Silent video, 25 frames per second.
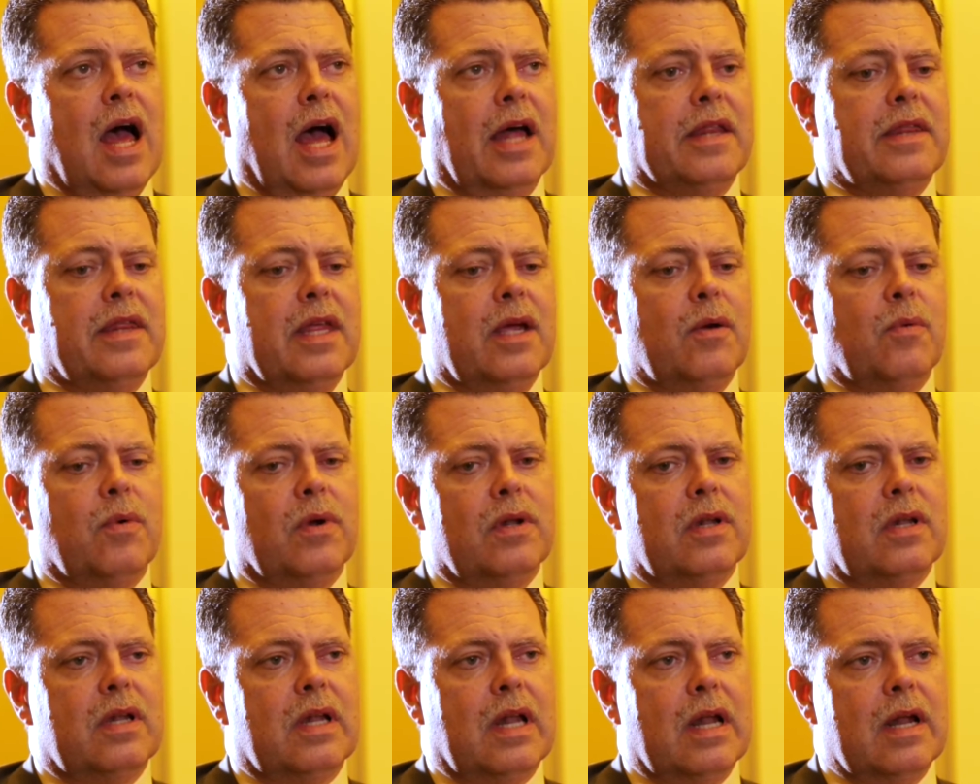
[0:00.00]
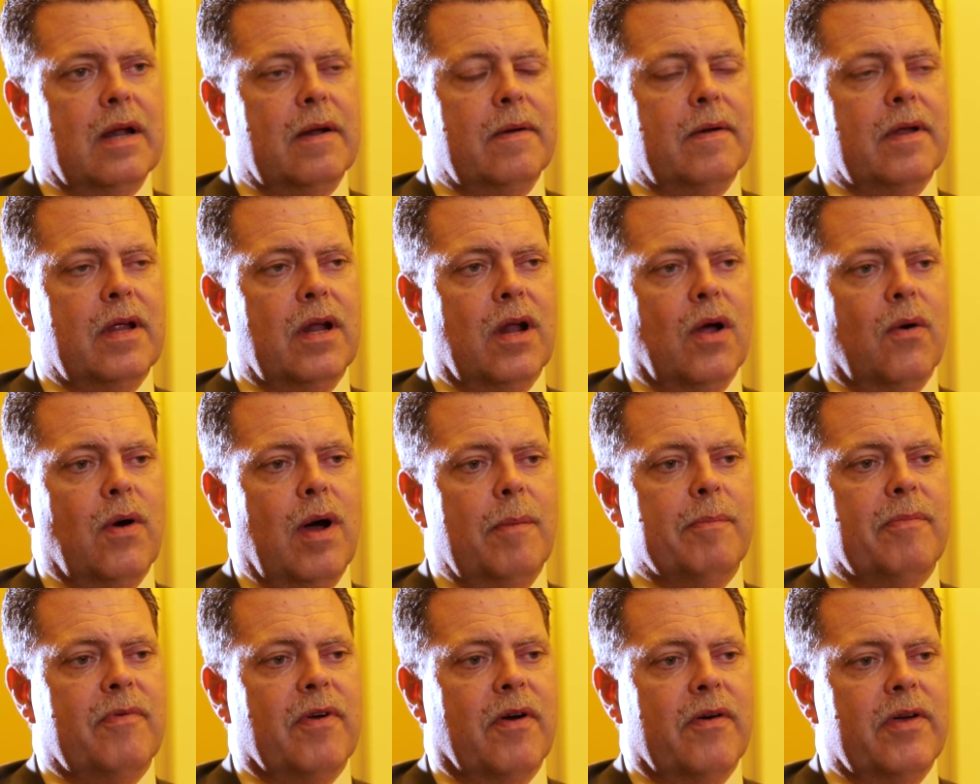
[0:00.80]
I think what
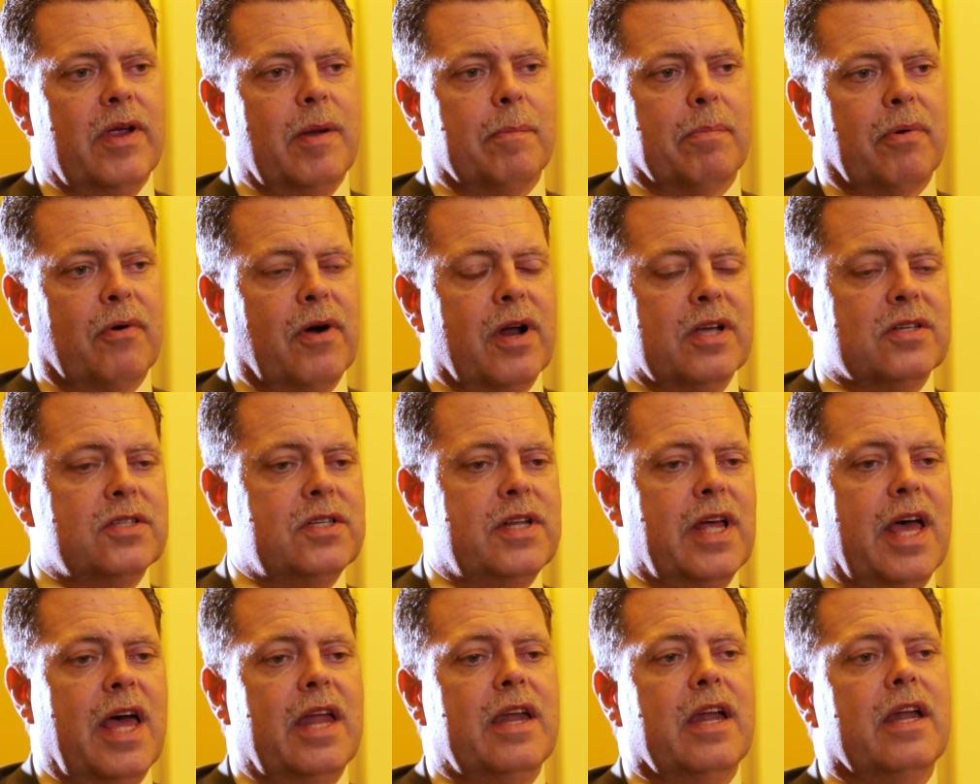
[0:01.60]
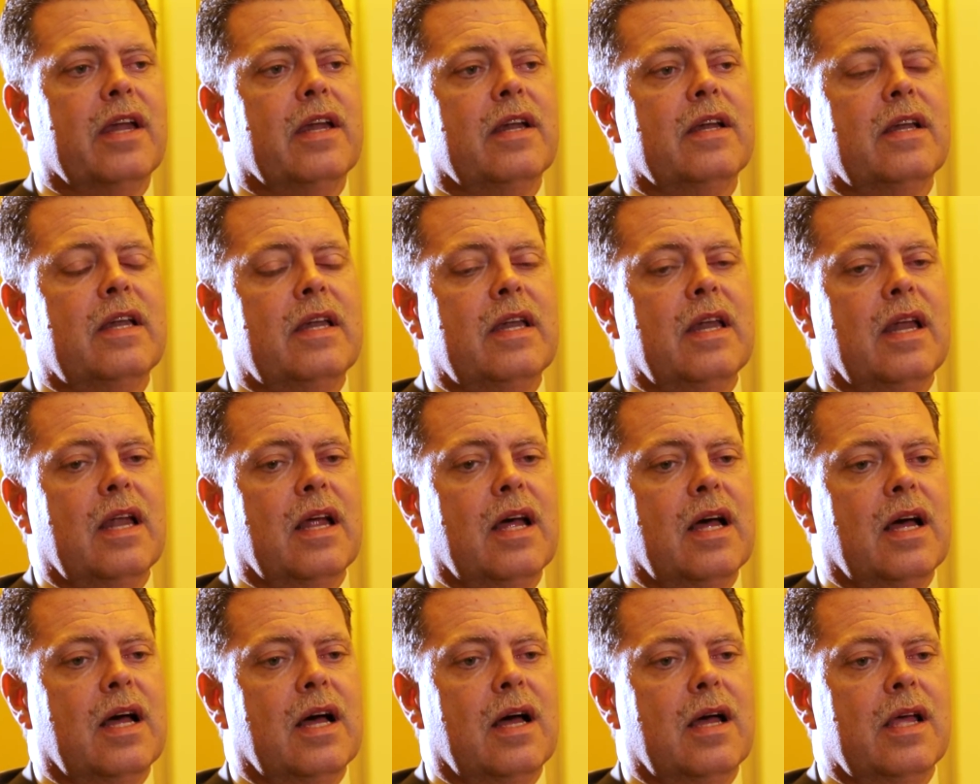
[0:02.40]
I'm very impressed at
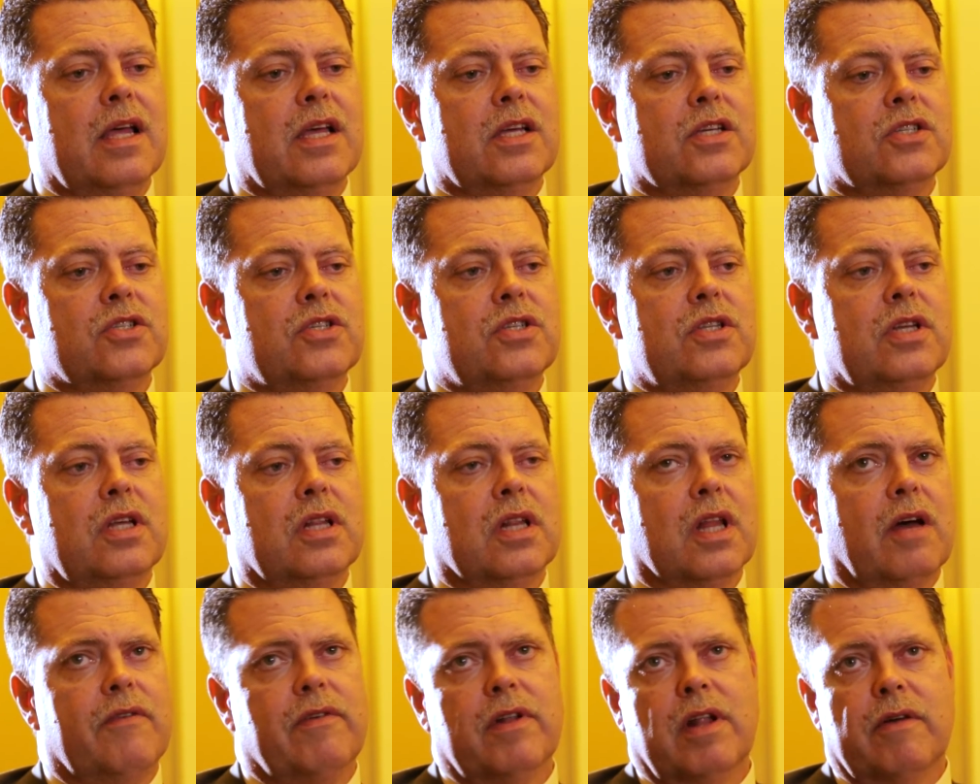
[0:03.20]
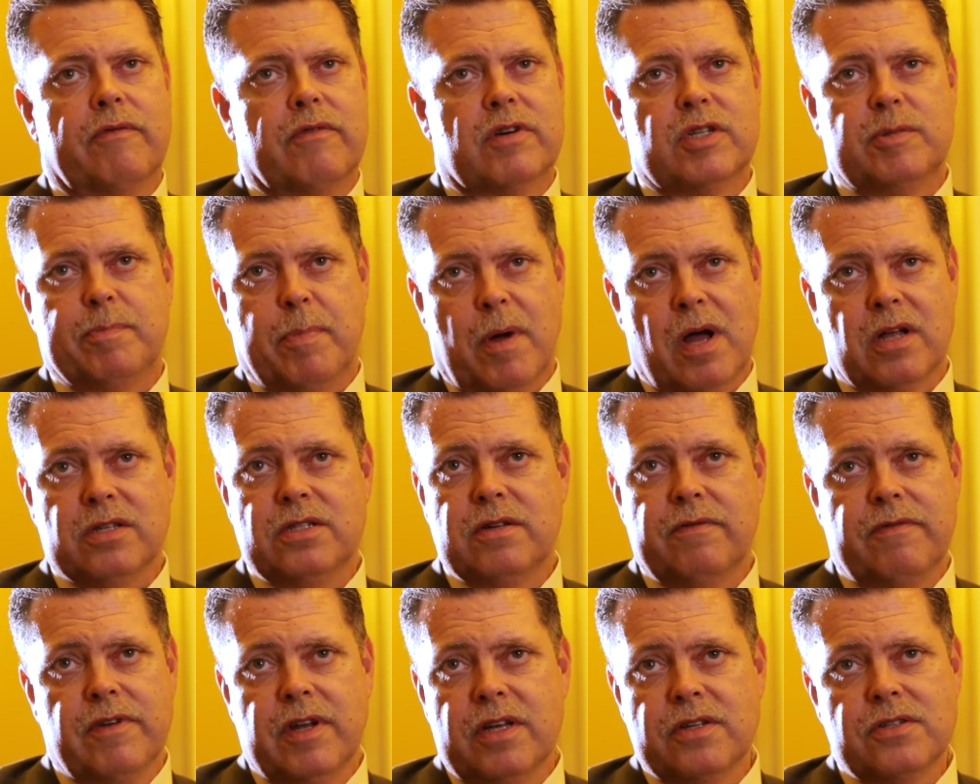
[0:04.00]
is the level of
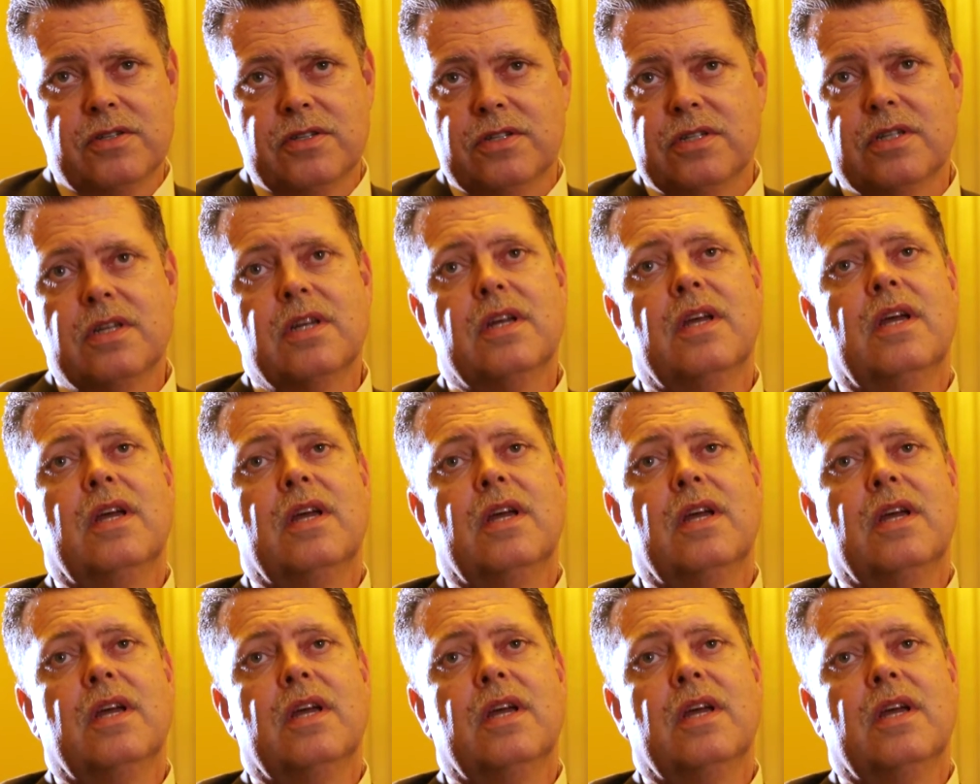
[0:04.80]
responsiveness.